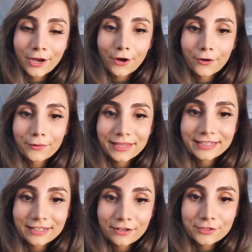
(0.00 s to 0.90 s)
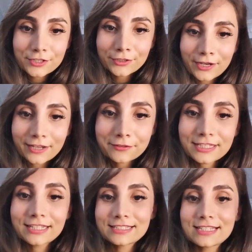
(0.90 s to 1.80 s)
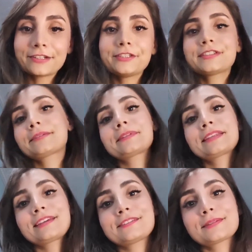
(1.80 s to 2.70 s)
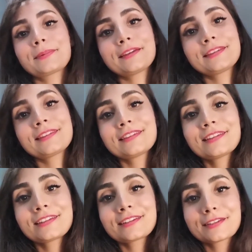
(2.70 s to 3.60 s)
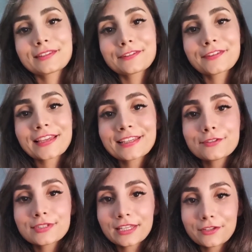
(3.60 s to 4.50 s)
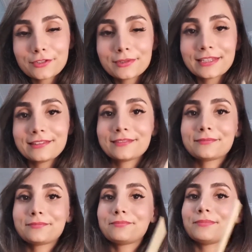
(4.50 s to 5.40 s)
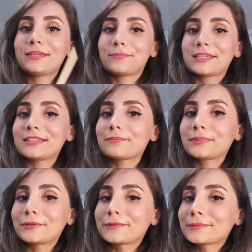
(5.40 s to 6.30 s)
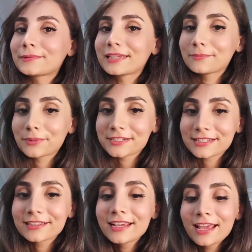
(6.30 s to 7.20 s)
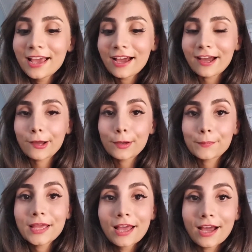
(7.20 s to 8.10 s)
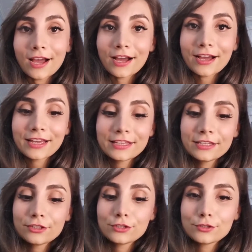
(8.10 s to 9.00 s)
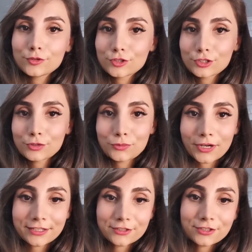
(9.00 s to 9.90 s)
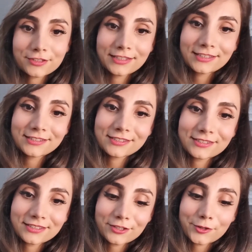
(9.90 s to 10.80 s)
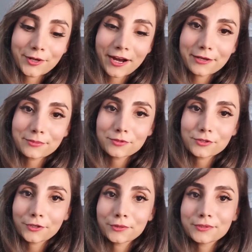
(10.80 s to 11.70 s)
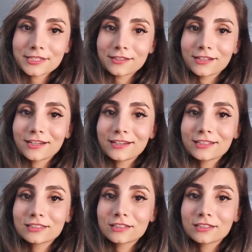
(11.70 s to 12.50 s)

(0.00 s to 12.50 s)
Oh, yeah, and then also I was gonna tell you something else about the fact that you say you can meet people in person. I used to watch these crime shows a lot.